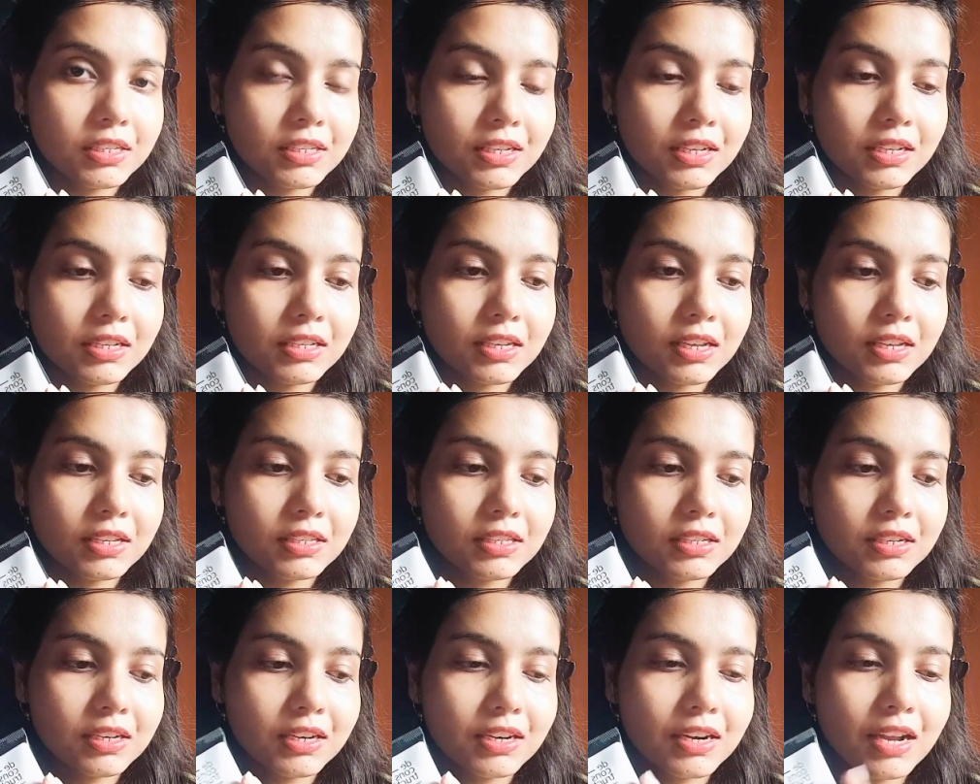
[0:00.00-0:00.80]
Gel
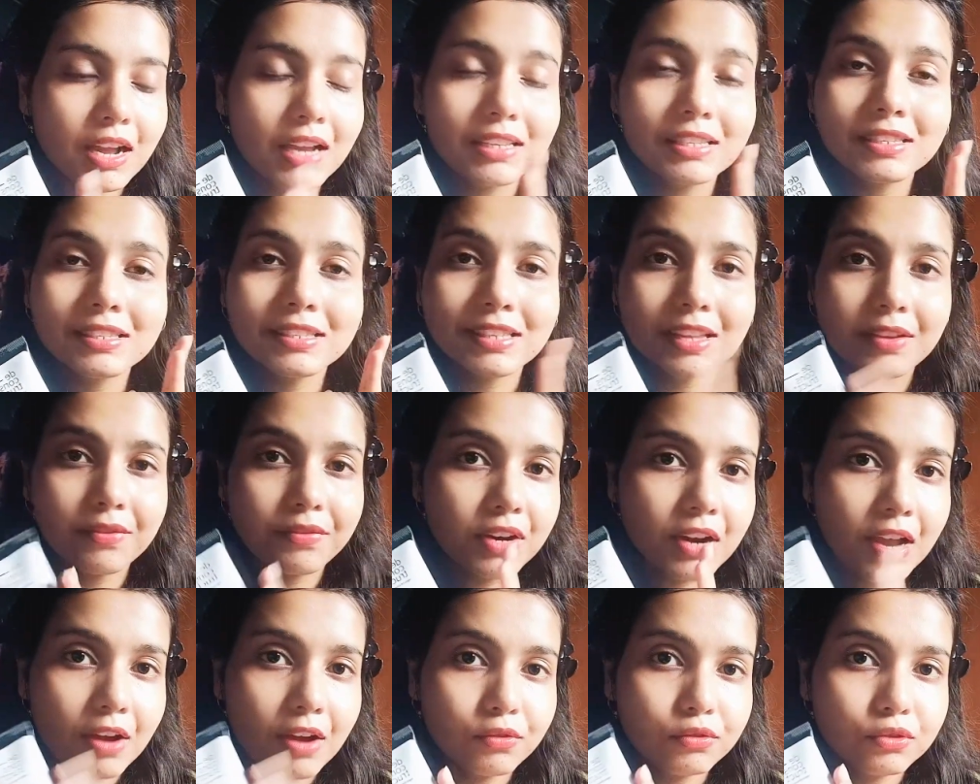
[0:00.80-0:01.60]
Sunscreen a
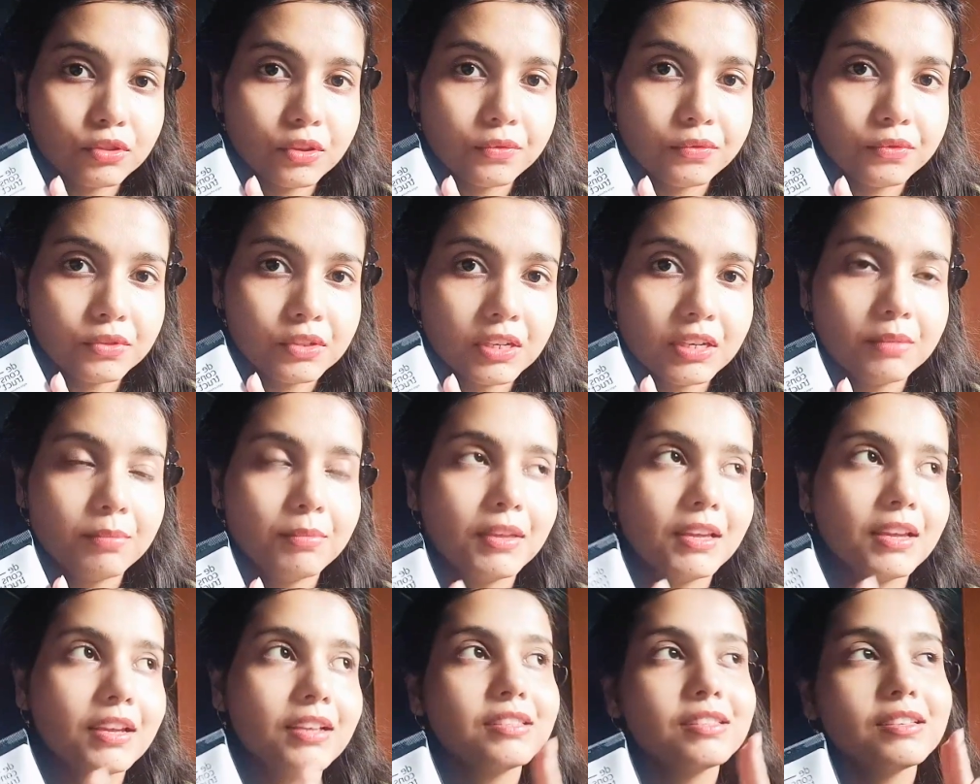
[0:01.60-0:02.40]
7 out of 10
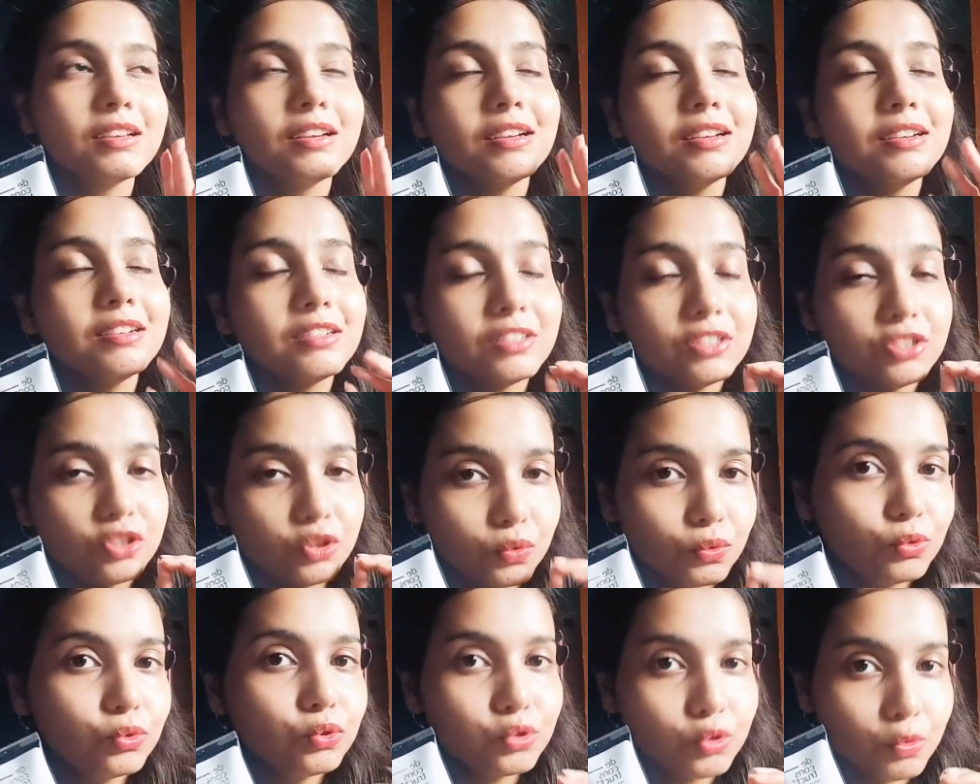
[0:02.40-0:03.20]
because it
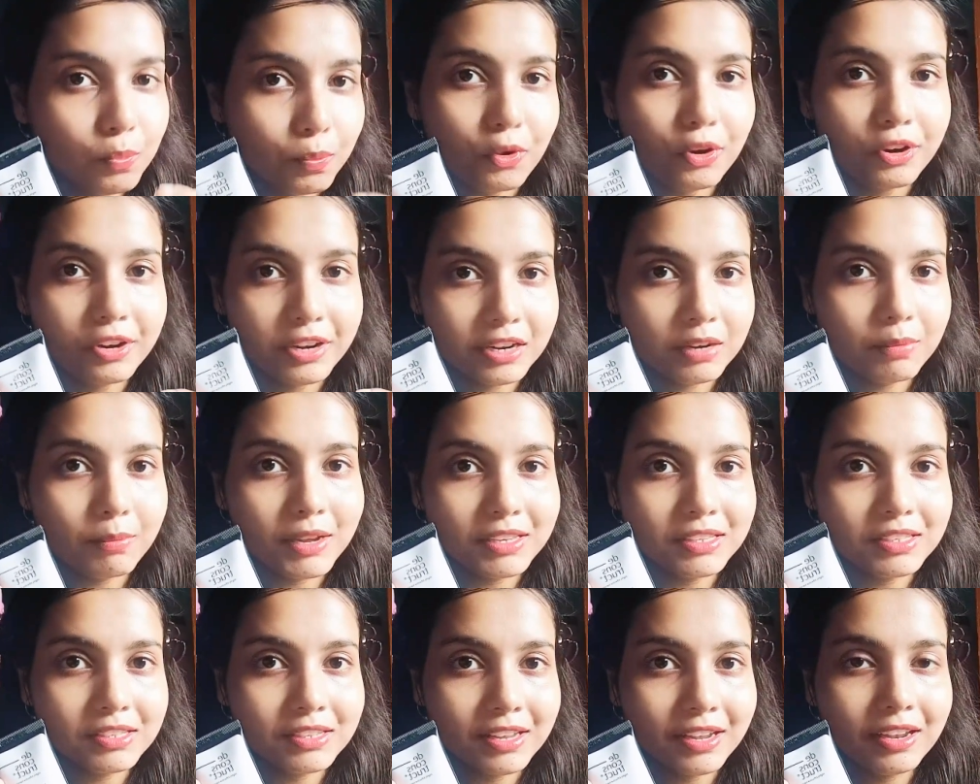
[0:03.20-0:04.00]
used to protect my
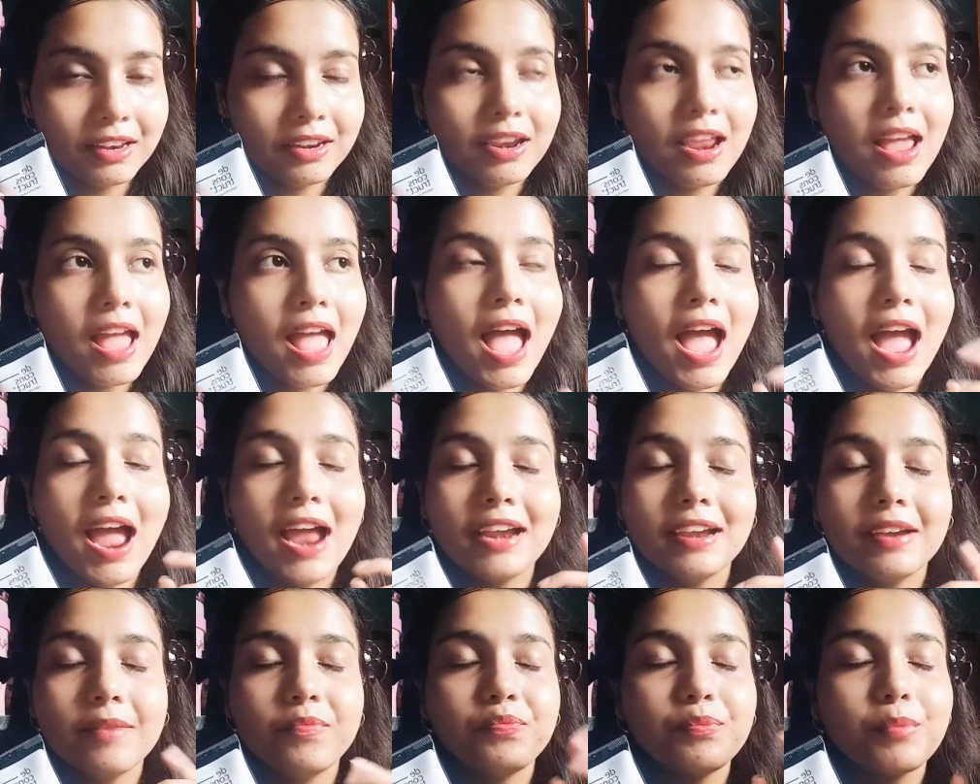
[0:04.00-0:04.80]
skin,
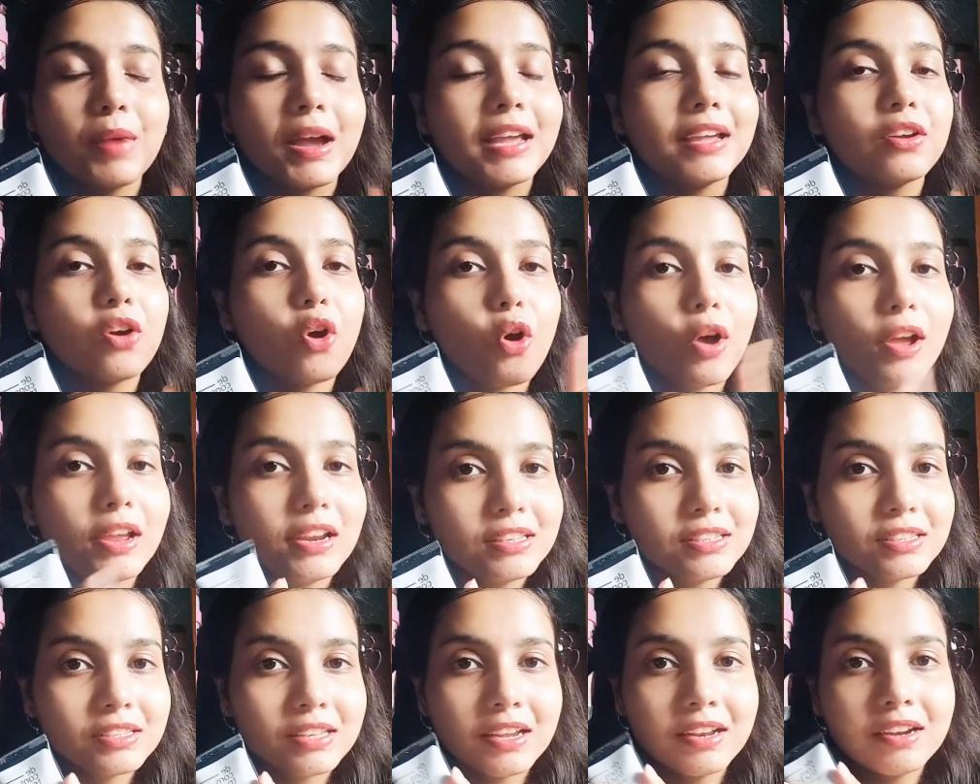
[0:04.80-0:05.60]
and my
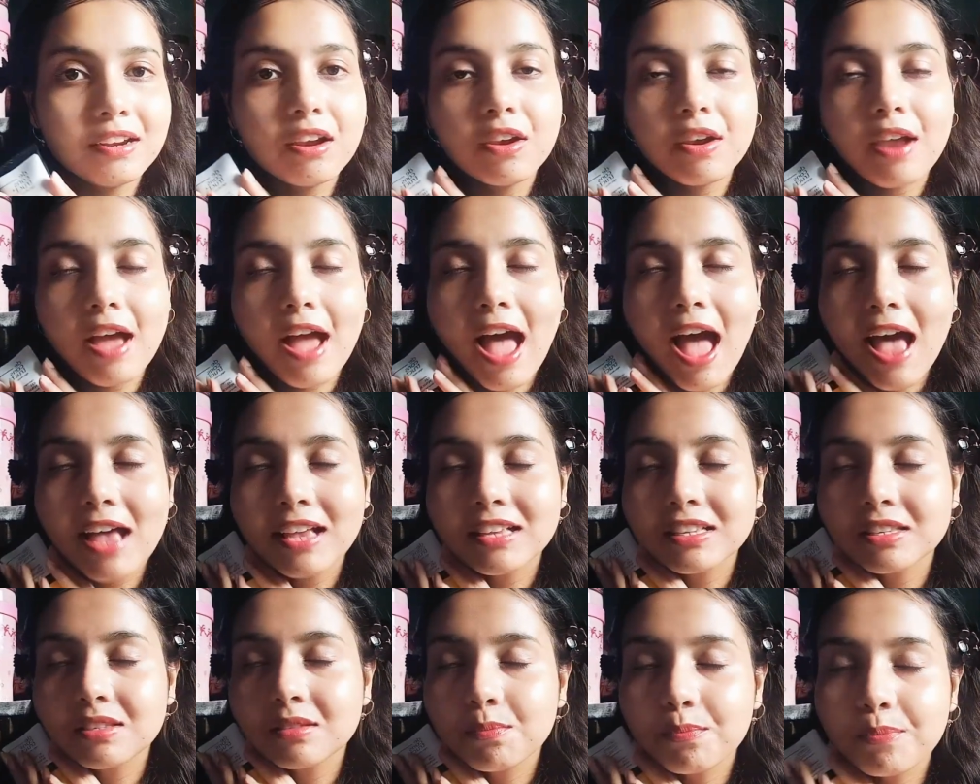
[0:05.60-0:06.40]
oily skin
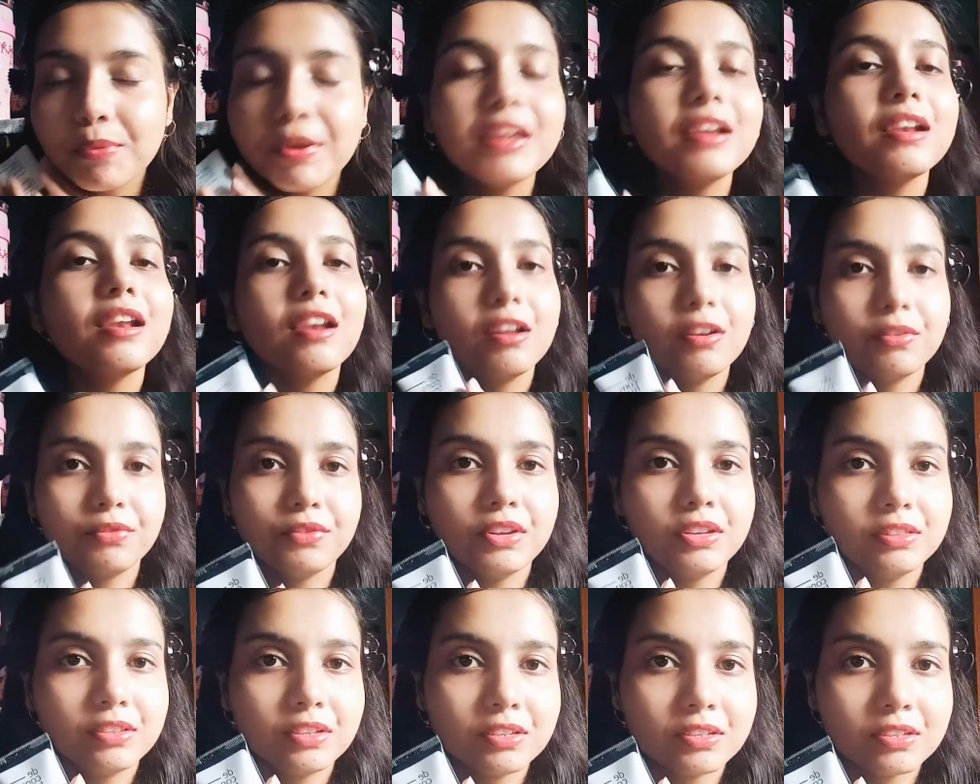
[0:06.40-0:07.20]
has been
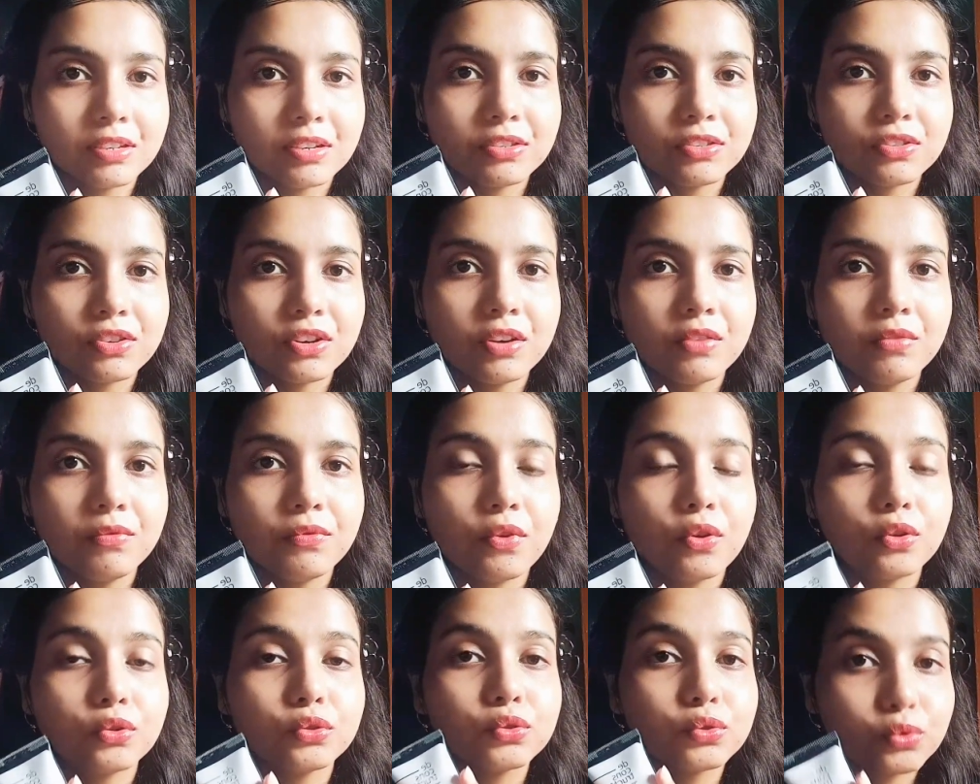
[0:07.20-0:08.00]
loving this sunscreen
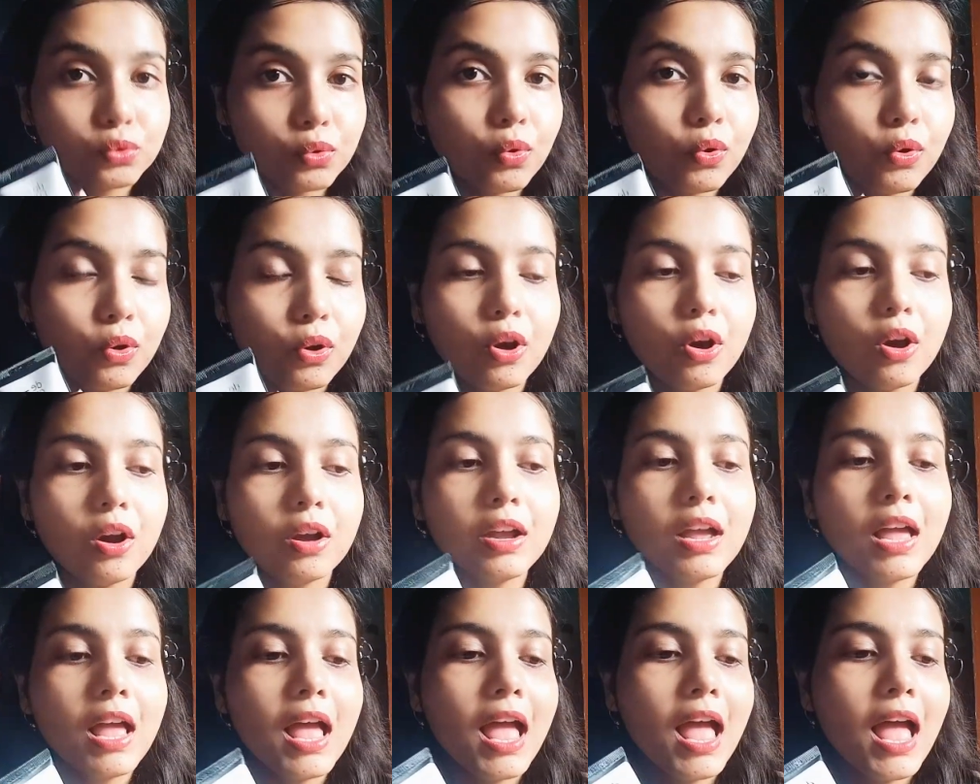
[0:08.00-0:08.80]
for so long.